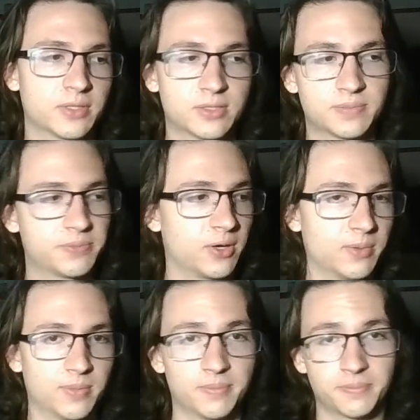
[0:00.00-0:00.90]
It's
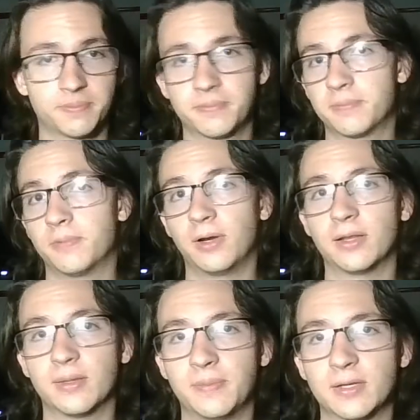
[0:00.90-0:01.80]
probably one
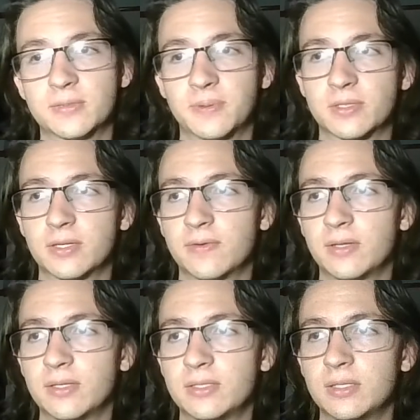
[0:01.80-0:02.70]
of the best books I
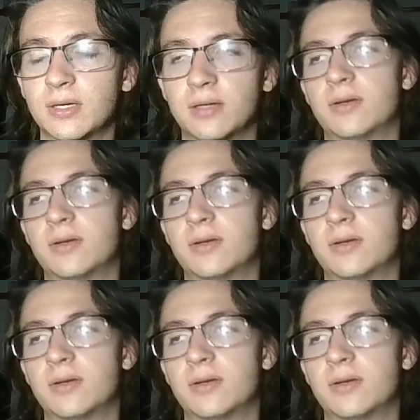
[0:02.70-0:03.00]
read this year.